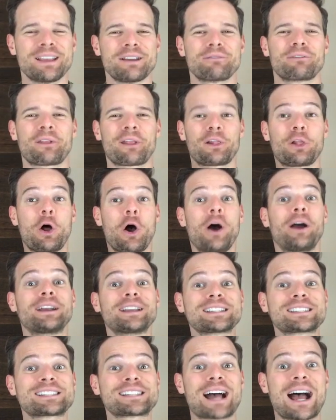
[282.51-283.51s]
For the
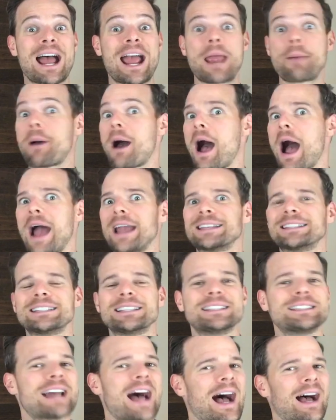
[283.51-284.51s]
longest time, I
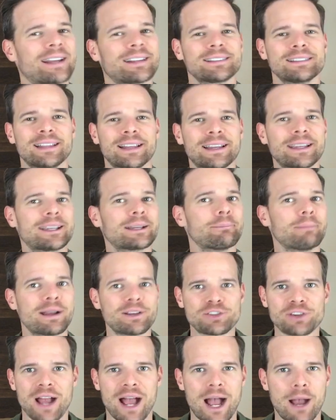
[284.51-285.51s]
did not like my
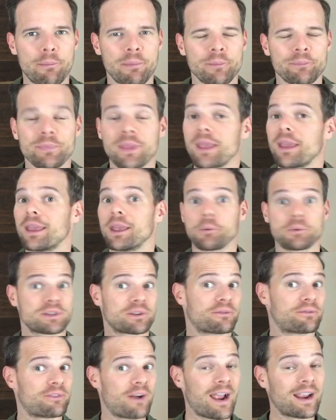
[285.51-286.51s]
job. It was a
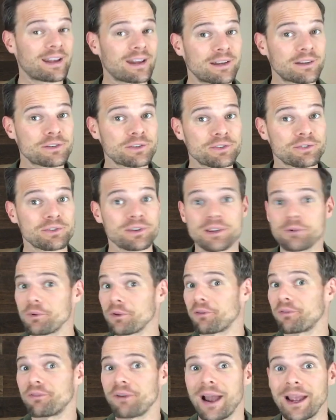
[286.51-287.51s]
fine industry
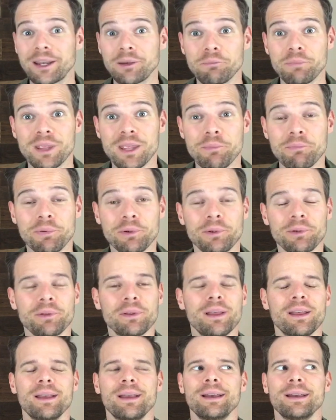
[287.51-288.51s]
with fine
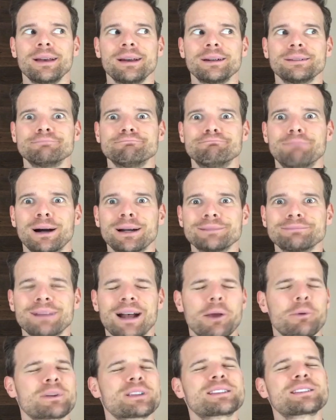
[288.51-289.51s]
people, but I
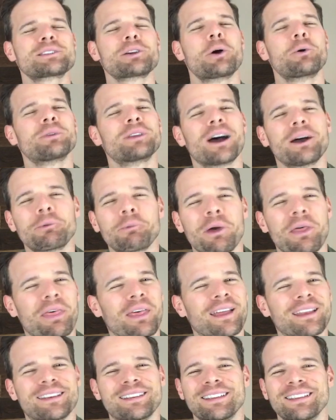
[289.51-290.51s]
was so done with
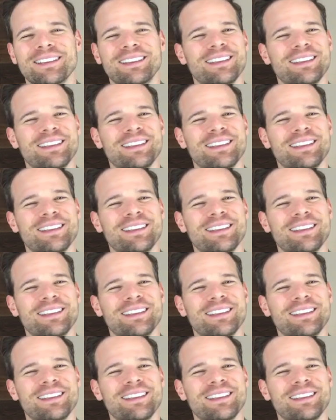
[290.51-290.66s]
it.